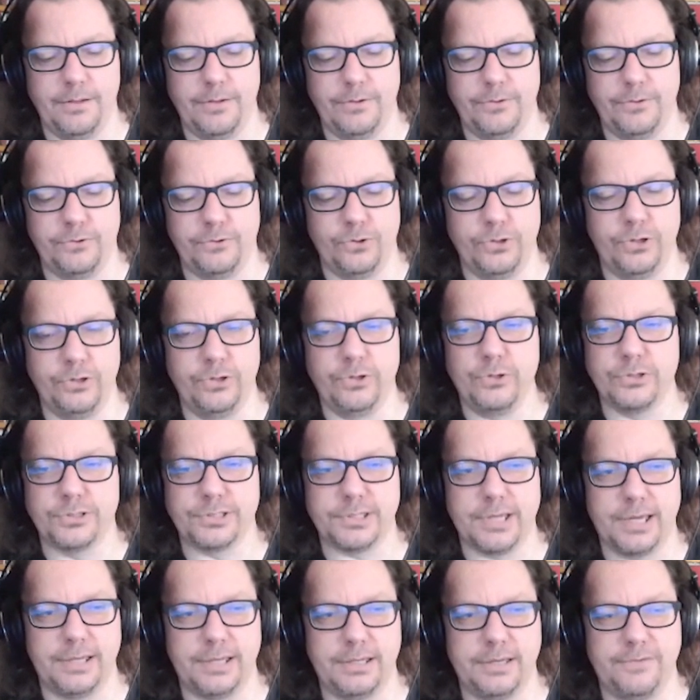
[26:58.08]
Do you
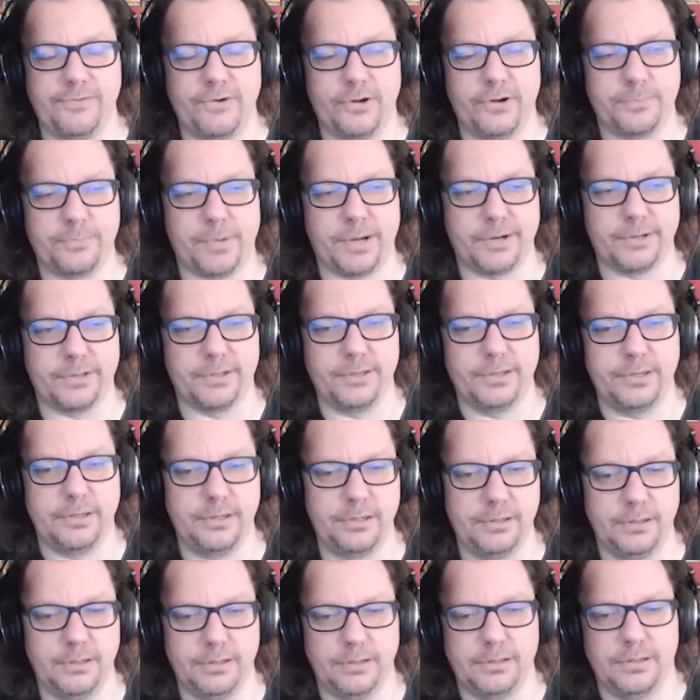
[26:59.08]
use any
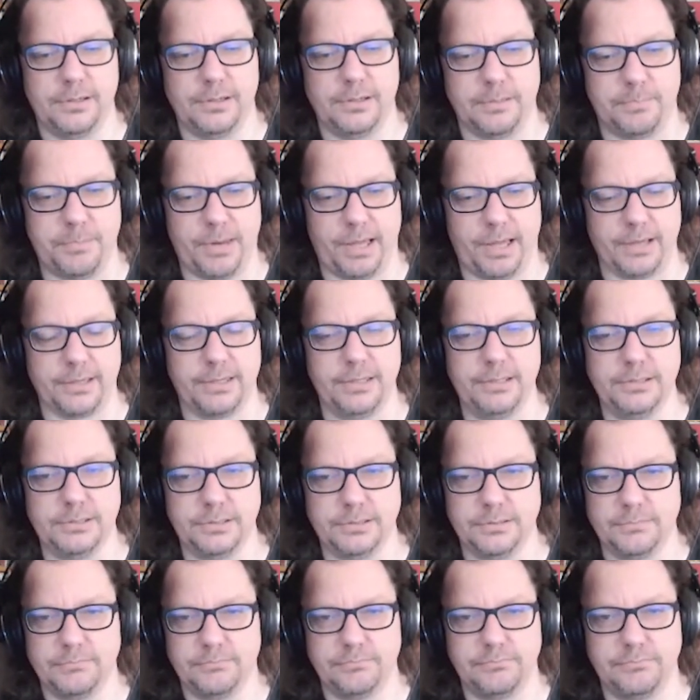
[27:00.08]
third-party
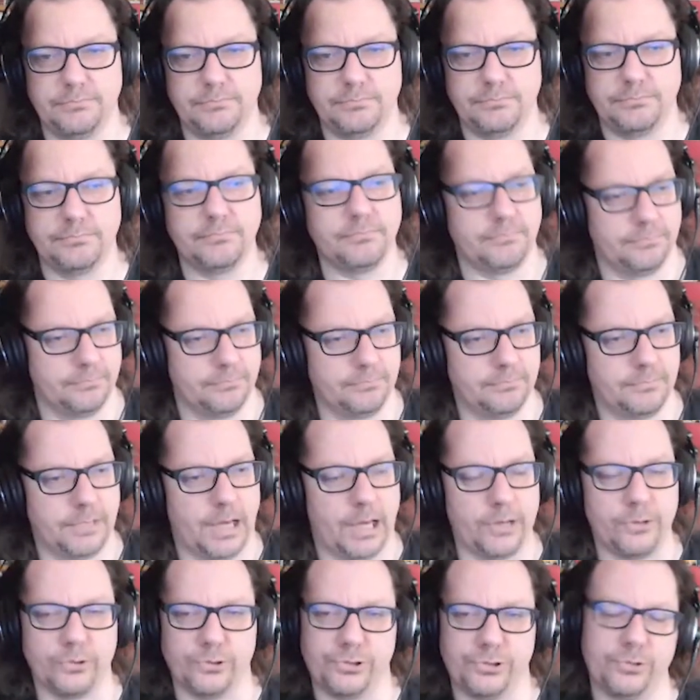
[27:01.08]
plugins?
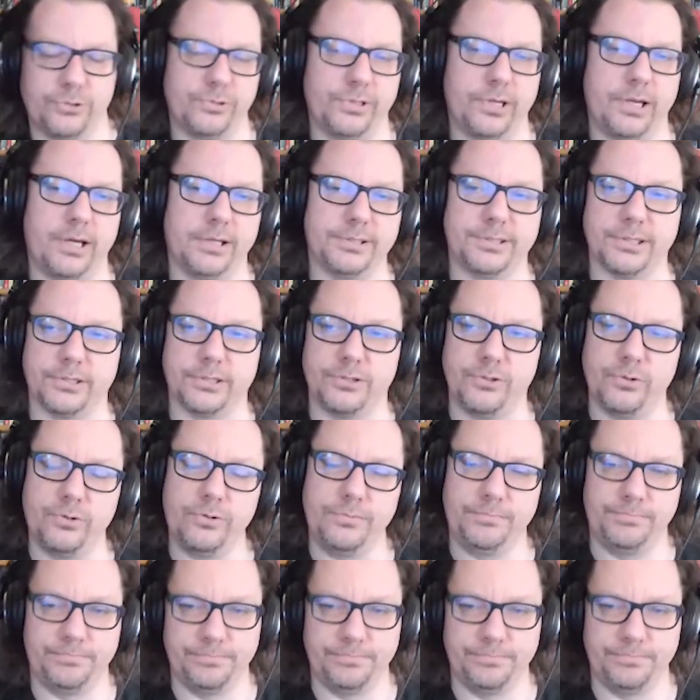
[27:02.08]
Are you sure they are secure?